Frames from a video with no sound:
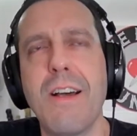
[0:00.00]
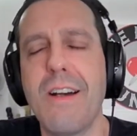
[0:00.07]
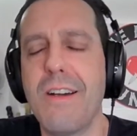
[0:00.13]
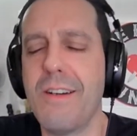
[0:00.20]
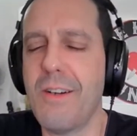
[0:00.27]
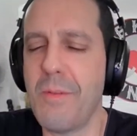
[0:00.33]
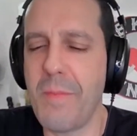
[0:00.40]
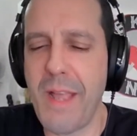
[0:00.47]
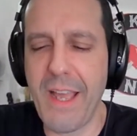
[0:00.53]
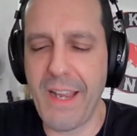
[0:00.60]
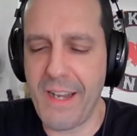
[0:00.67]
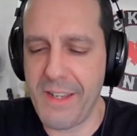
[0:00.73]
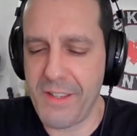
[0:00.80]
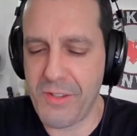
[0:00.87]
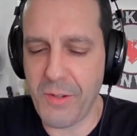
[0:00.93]
oh
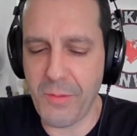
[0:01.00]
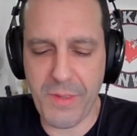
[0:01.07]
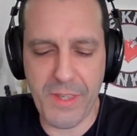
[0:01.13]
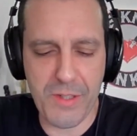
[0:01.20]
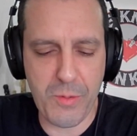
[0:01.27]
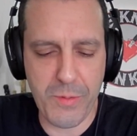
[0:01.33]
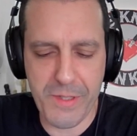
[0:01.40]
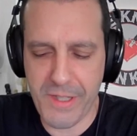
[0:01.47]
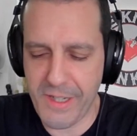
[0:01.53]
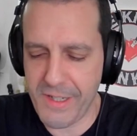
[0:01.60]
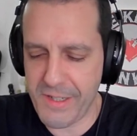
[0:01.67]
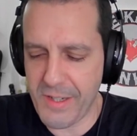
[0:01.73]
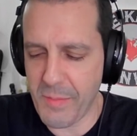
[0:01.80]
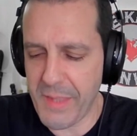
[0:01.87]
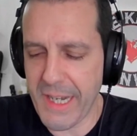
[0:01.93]
man, so this was uh,
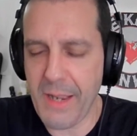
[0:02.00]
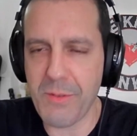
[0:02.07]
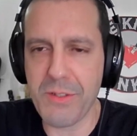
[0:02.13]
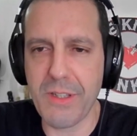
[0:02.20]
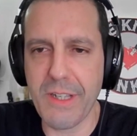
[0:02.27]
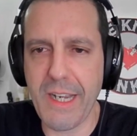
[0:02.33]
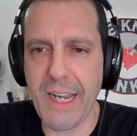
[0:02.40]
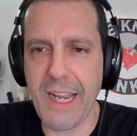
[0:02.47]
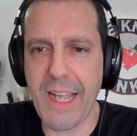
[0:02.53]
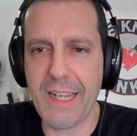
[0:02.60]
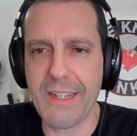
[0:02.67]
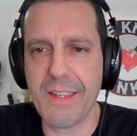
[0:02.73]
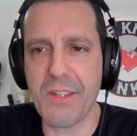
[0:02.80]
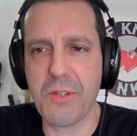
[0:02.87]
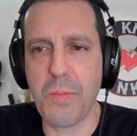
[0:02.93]
something I was looking
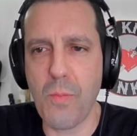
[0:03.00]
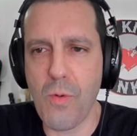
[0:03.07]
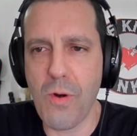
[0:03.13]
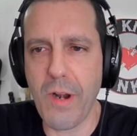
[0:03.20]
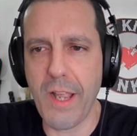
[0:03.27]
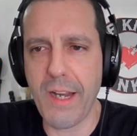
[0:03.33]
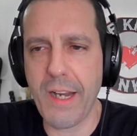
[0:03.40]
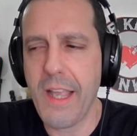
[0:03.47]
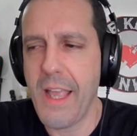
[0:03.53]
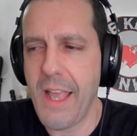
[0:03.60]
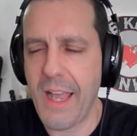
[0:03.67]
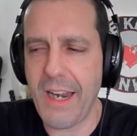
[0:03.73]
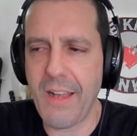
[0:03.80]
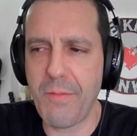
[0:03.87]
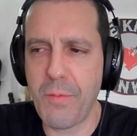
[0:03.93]
at this morning,
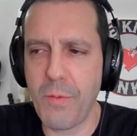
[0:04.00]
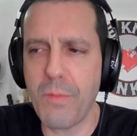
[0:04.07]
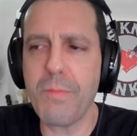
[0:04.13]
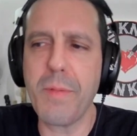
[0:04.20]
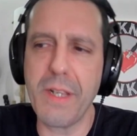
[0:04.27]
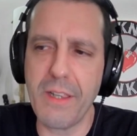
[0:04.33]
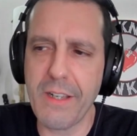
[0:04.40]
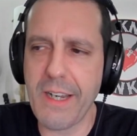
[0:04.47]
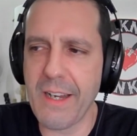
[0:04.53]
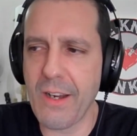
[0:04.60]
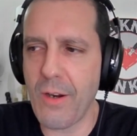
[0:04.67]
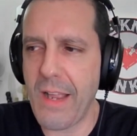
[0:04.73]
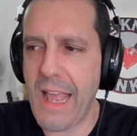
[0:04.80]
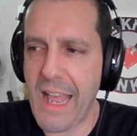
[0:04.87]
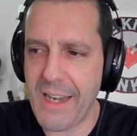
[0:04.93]
and I've been looking
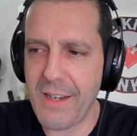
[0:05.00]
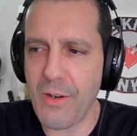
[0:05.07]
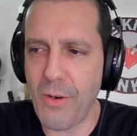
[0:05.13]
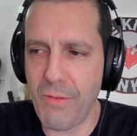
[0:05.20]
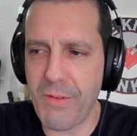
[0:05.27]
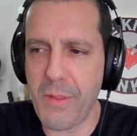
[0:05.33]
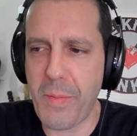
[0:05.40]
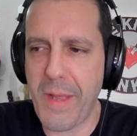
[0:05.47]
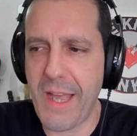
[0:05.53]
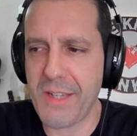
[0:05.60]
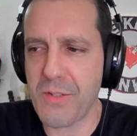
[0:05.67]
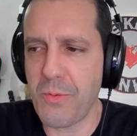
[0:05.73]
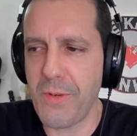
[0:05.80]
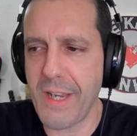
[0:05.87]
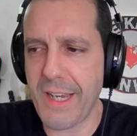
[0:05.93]
at it over the
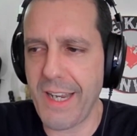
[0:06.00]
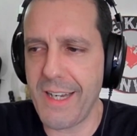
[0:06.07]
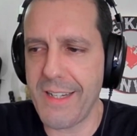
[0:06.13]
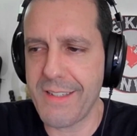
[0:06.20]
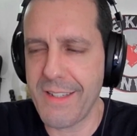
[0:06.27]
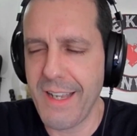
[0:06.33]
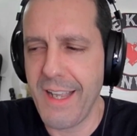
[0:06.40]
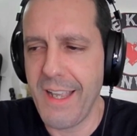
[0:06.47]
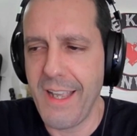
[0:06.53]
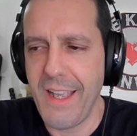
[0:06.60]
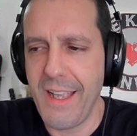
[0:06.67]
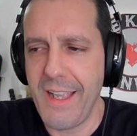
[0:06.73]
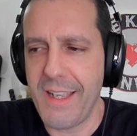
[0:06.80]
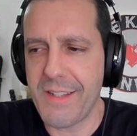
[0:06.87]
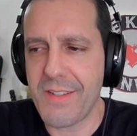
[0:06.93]
past week, and it's
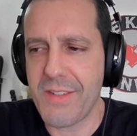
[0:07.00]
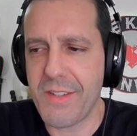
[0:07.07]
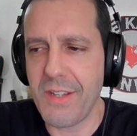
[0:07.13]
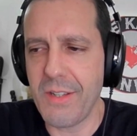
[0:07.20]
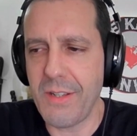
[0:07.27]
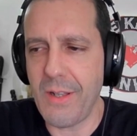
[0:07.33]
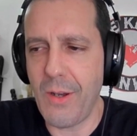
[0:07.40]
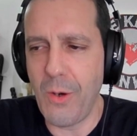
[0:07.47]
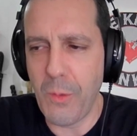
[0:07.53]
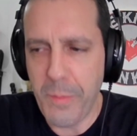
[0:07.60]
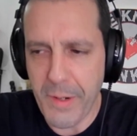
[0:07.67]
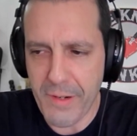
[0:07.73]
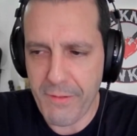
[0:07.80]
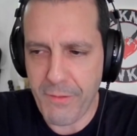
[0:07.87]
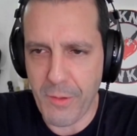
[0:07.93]
It's still
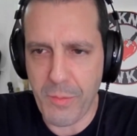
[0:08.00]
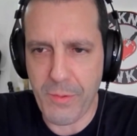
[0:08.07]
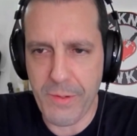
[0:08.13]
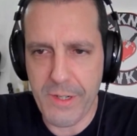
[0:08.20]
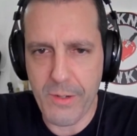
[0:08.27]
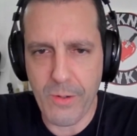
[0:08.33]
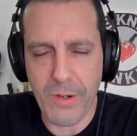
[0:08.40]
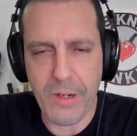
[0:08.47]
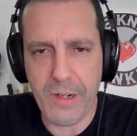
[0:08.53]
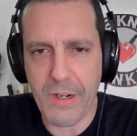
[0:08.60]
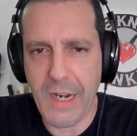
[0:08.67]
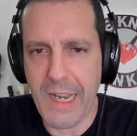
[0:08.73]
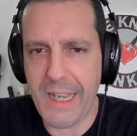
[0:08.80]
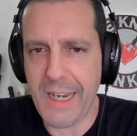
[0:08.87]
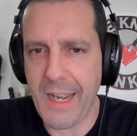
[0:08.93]
open for pre-order,
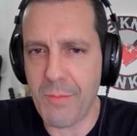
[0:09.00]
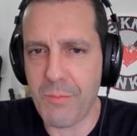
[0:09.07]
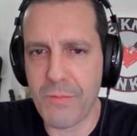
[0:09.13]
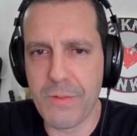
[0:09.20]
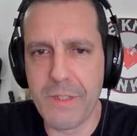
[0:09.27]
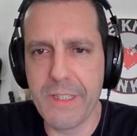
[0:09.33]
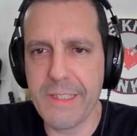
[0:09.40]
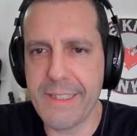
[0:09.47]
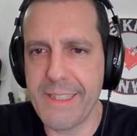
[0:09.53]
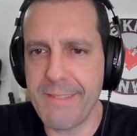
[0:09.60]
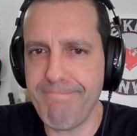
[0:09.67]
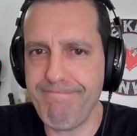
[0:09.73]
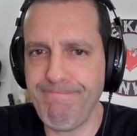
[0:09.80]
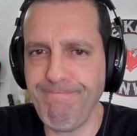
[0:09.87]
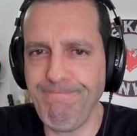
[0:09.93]
and I'm
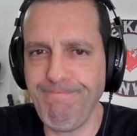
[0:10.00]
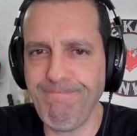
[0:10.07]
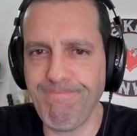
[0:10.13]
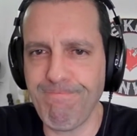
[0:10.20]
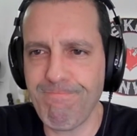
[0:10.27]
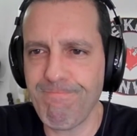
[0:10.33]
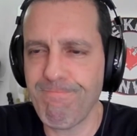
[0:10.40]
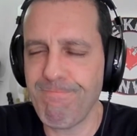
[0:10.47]
really, mm,